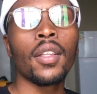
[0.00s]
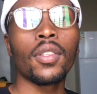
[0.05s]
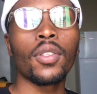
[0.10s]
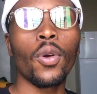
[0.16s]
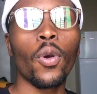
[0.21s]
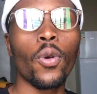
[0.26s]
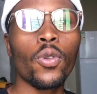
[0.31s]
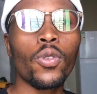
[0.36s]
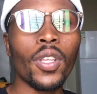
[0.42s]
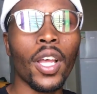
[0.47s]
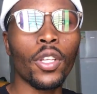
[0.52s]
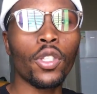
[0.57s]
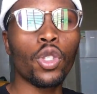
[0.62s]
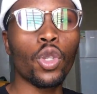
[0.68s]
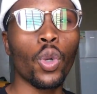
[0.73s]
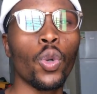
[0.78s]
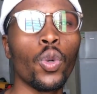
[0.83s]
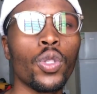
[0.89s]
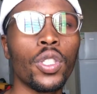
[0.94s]
those are
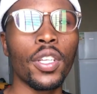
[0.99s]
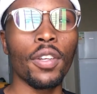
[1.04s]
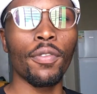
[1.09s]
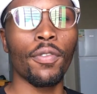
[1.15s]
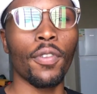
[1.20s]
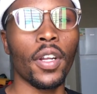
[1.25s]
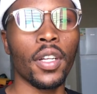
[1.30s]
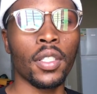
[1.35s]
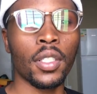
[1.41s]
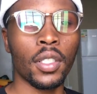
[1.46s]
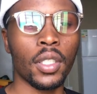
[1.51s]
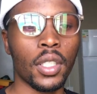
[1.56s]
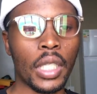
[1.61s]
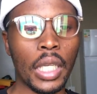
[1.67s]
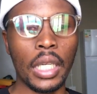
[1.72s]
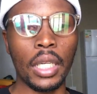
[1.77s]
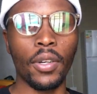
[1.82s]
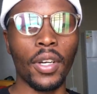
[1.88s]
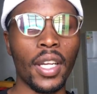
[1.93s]
two different
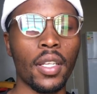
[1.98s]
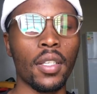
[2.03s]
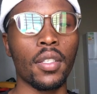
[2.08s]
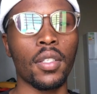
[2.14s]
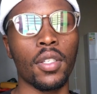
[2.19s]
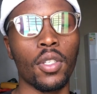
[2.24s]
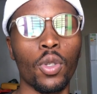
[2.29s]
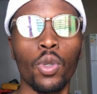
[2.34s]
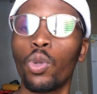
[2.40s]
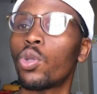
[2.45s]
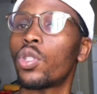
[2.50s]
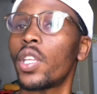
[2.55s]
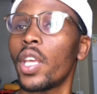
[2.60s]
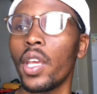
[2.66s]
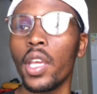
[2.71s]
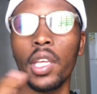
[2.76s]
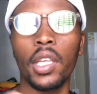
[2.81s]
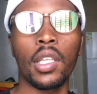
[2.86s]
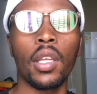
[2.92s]
degrees you
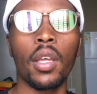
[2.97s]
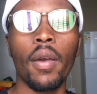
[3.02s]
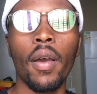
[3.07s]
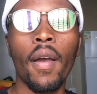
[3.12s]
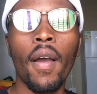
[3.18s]
take